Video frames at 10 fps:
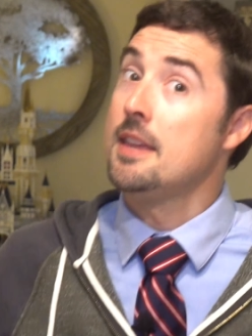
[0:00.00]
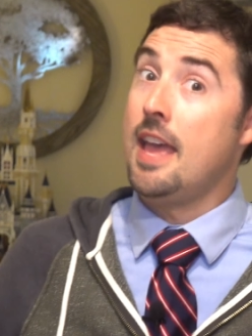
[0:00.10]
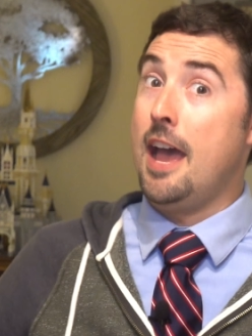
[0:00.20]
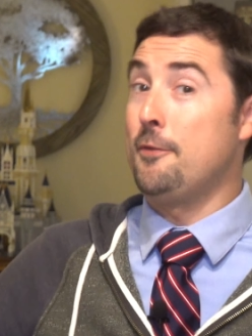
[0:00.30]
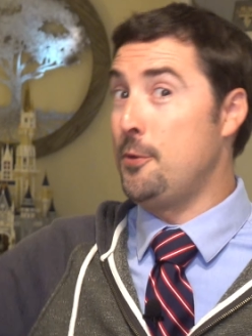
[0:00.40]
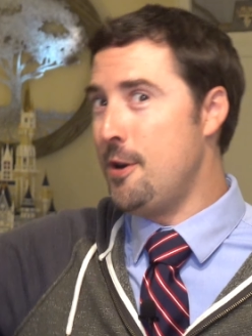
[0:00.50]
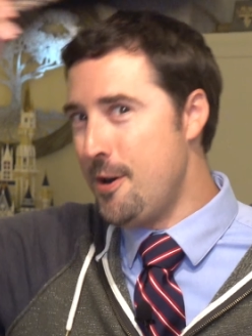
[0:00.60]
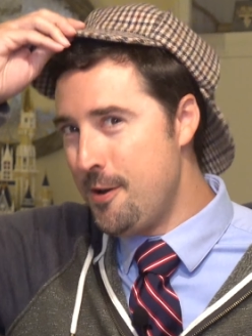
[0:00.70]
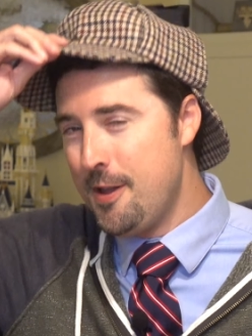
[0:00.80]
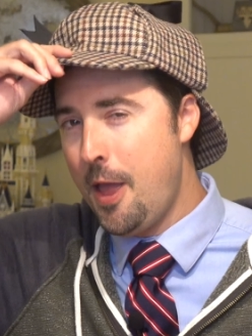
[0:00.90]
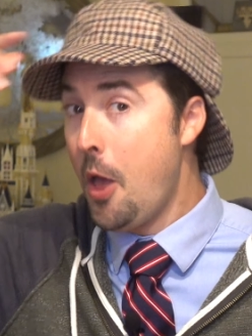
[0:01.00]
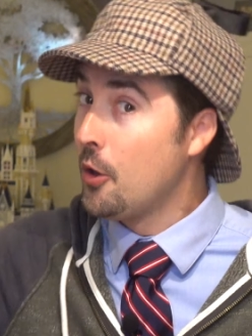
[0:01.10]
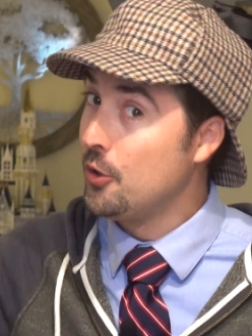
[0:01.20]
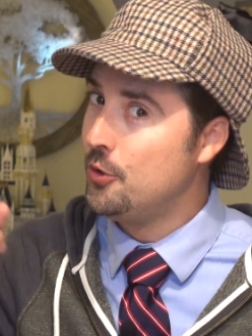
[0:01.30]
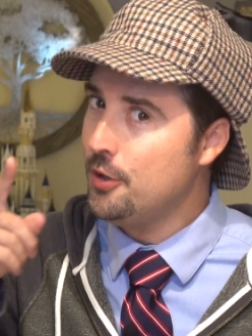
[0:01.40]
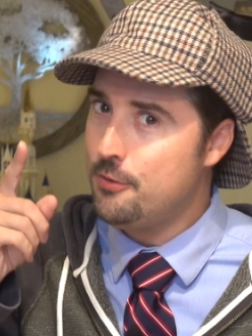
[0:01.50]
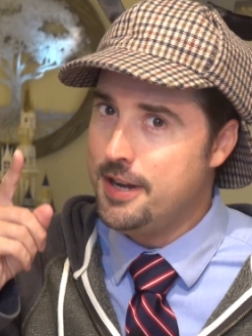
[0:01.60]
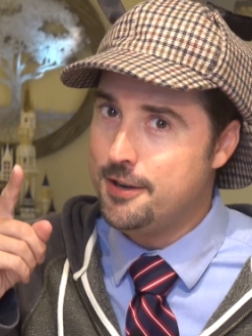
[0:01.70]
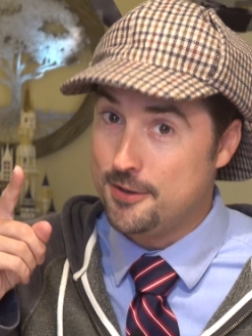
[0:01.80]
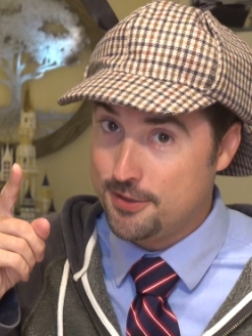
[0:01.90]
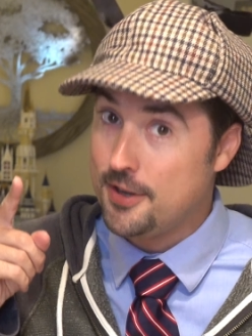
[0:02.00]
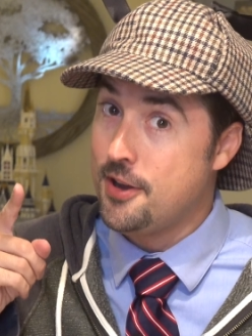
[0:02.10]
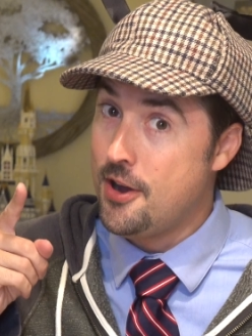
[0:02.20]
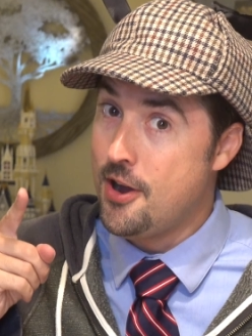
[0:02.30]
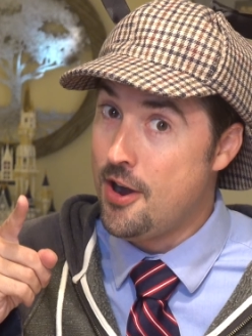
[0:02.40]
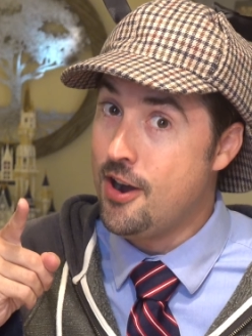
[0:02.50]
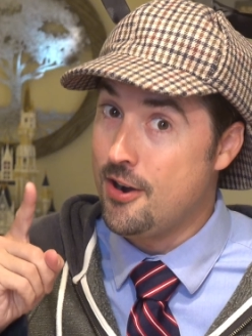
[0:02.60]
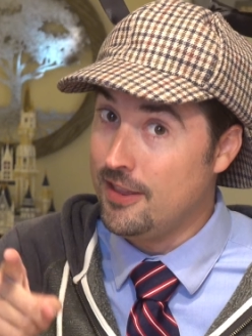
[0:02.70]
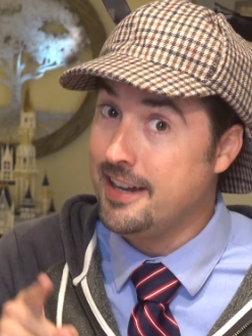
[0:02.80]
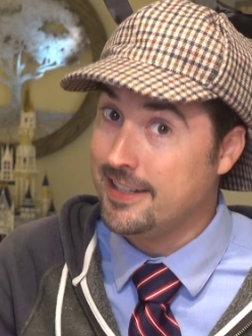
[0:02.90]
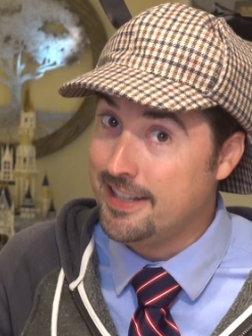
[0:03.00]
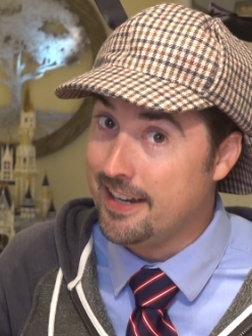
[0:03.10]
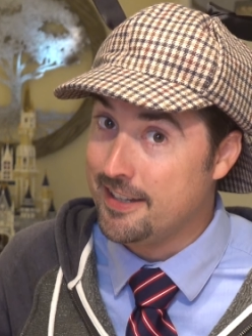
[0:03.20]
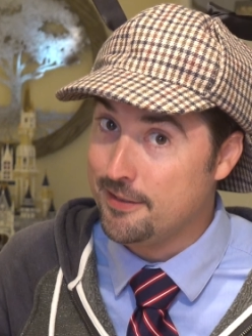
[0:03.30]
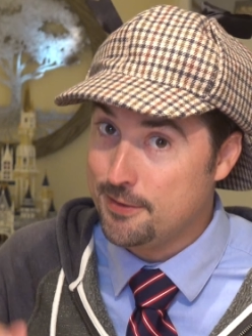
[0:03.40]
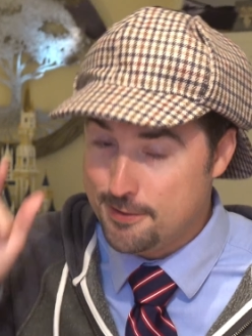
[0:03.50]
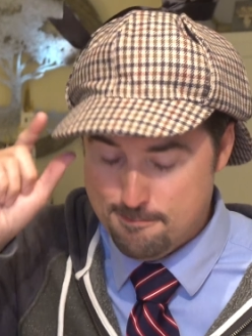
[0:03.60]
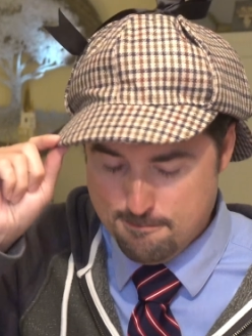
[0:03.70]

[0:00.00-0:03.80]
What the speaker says: After all, good readers are like detectives.